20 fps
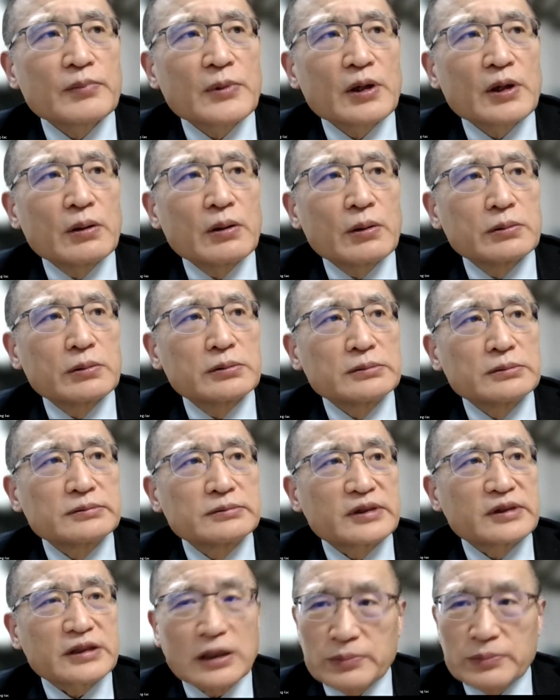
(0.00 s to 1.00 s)
On
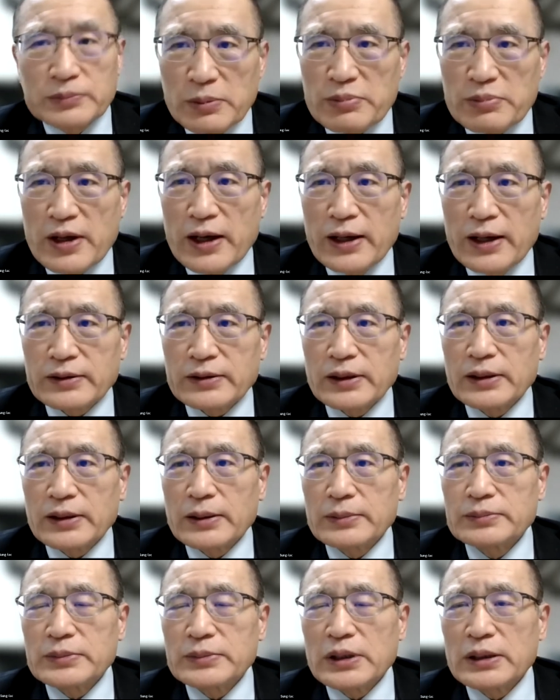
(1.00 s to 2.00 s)
top of that,
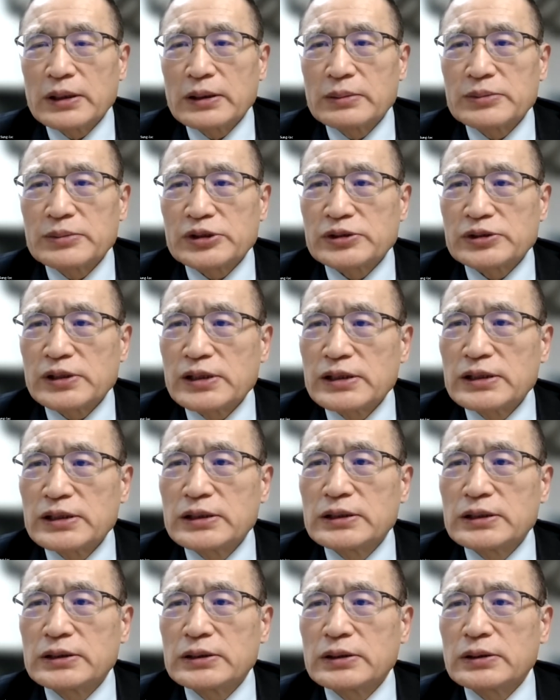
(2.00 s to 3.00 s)
um, uh, Mr.
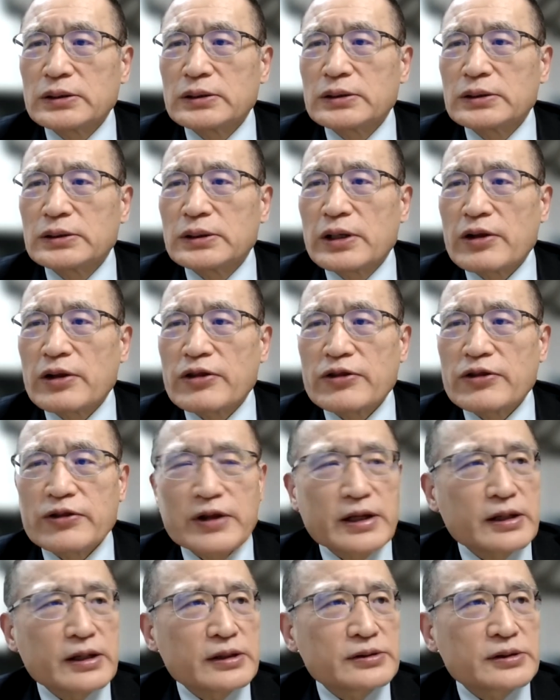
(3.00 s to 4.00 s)
Lee uh,
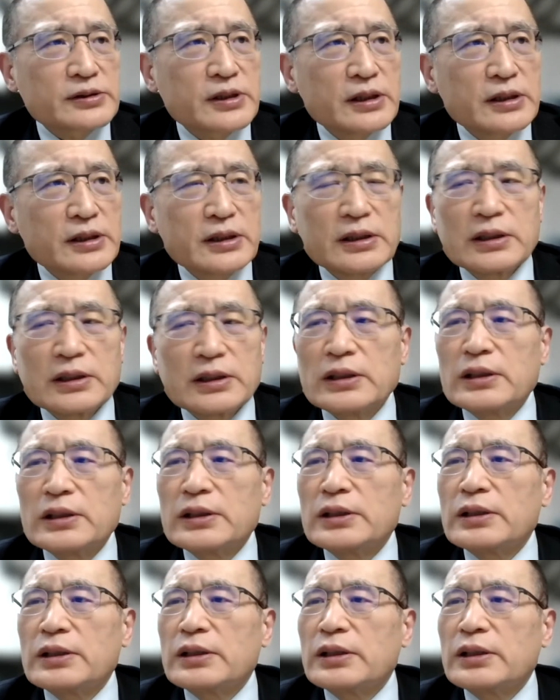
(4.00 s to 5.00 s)
thinks
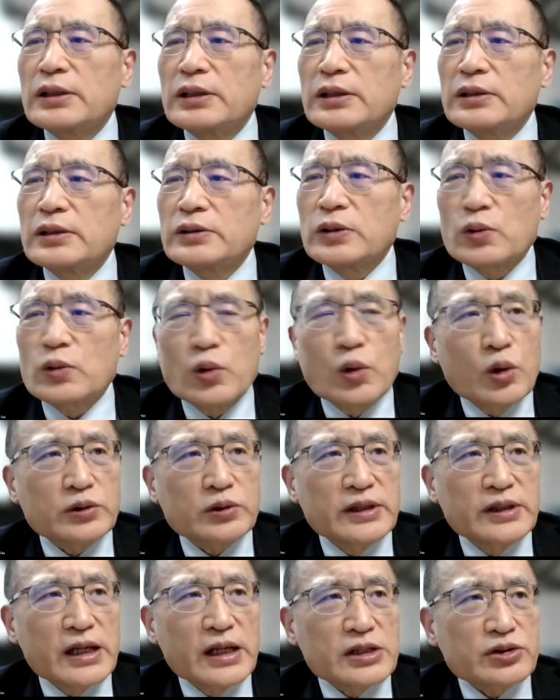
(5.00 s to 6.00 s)
uh, the
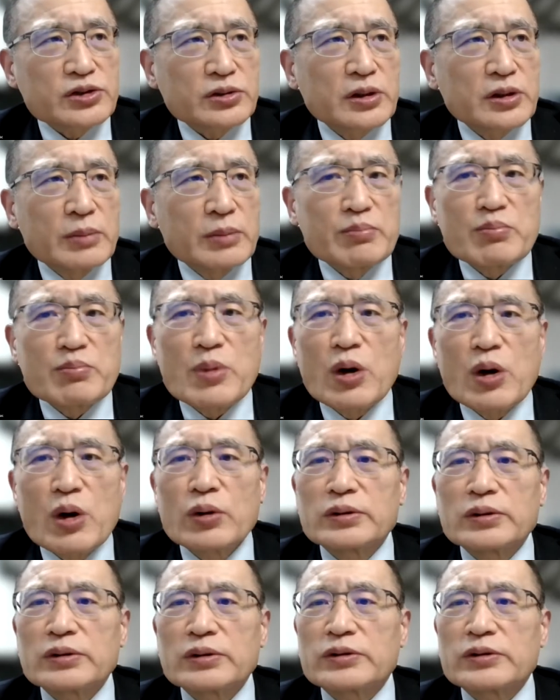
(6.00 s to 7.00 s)
coordination
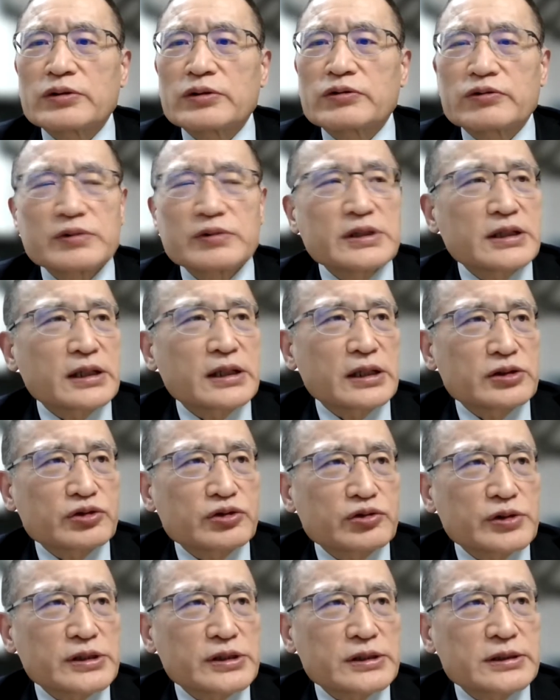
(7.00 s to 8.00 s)
among the three
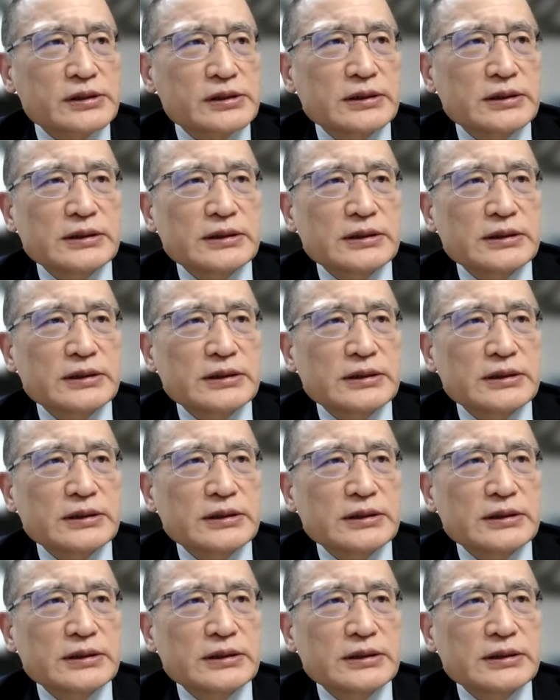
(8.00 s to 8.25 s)
countries